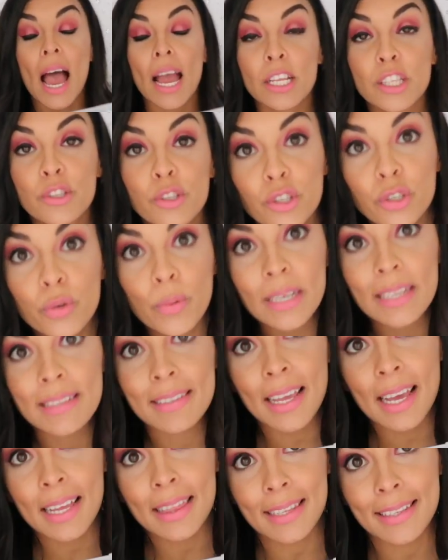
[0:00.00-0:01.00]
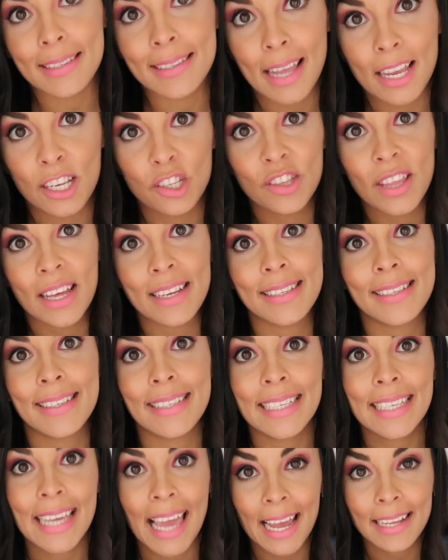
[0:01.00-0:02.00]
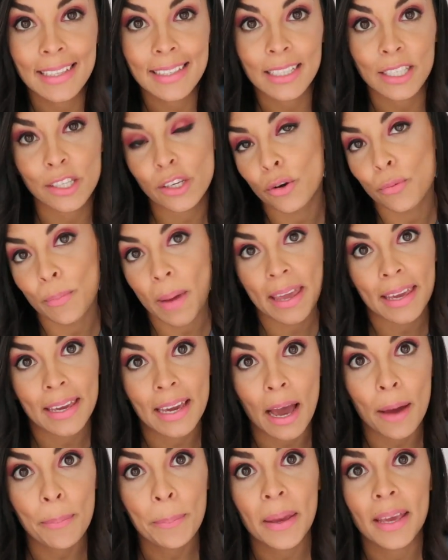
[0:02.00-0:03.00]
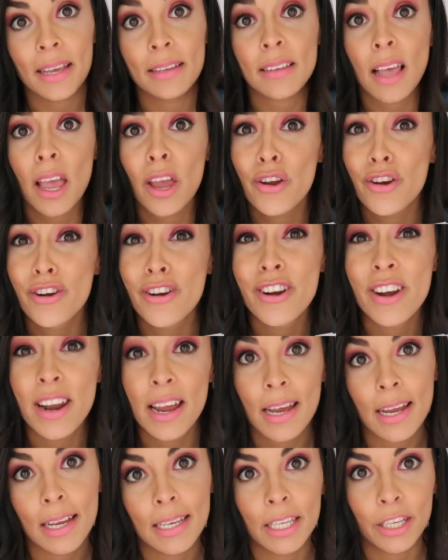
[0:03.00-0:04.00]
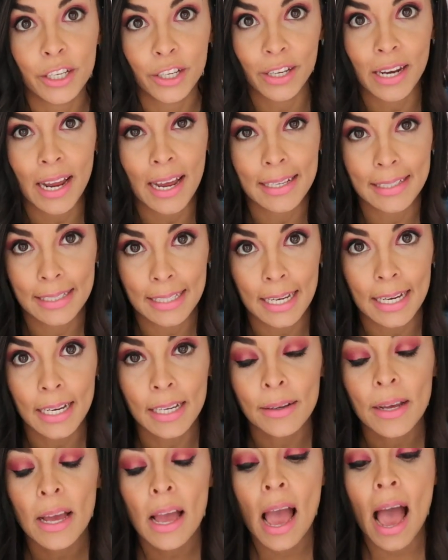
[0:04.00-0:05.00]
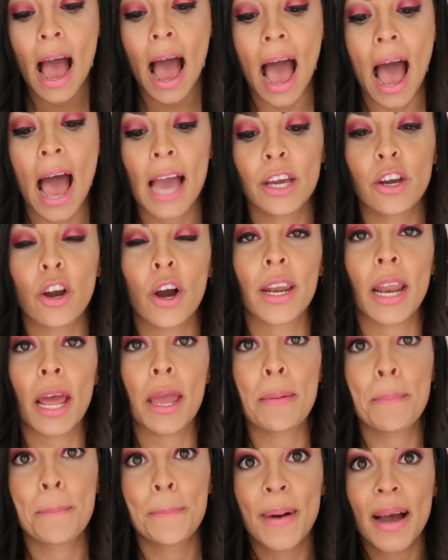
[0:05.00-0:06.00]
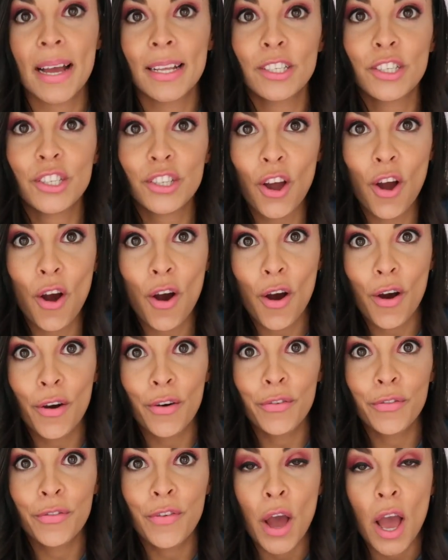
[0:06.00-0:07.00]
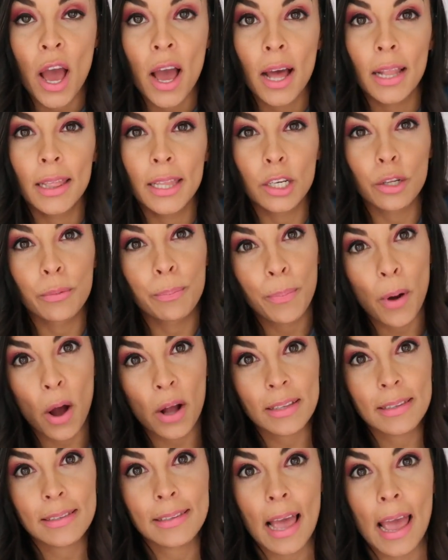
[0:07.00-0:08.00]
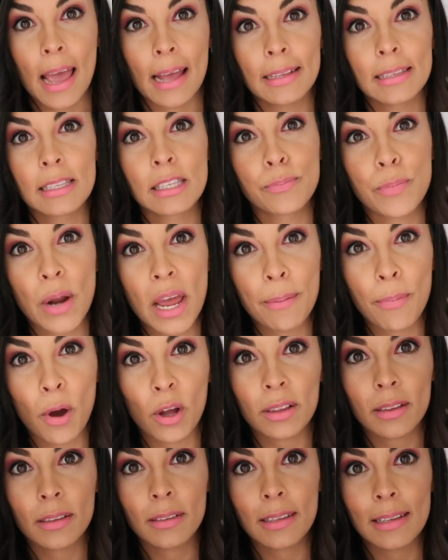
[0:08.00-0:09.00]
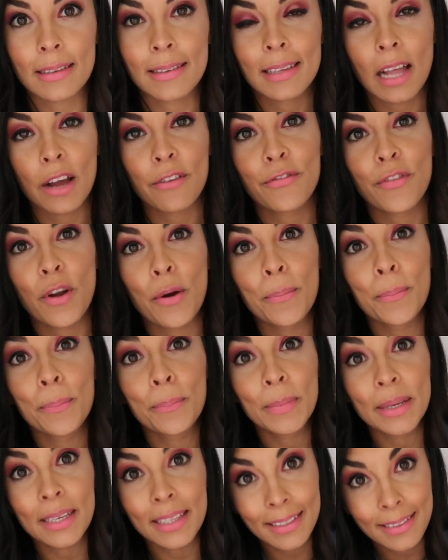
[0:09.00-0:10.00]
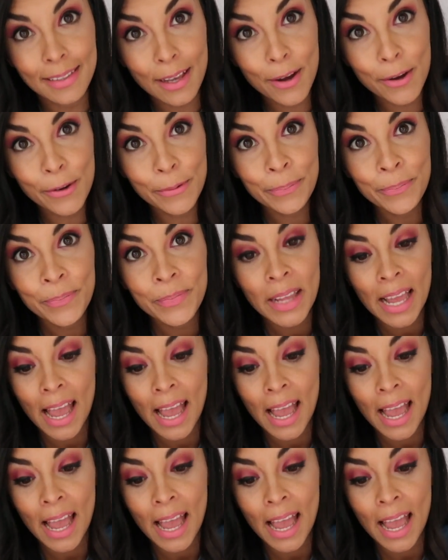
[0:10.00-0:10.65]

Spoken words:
I do want to say at this stage that decanting your makeup is a really good idea. I got a bunch of little pots and spray bottles and stuff from Miniso,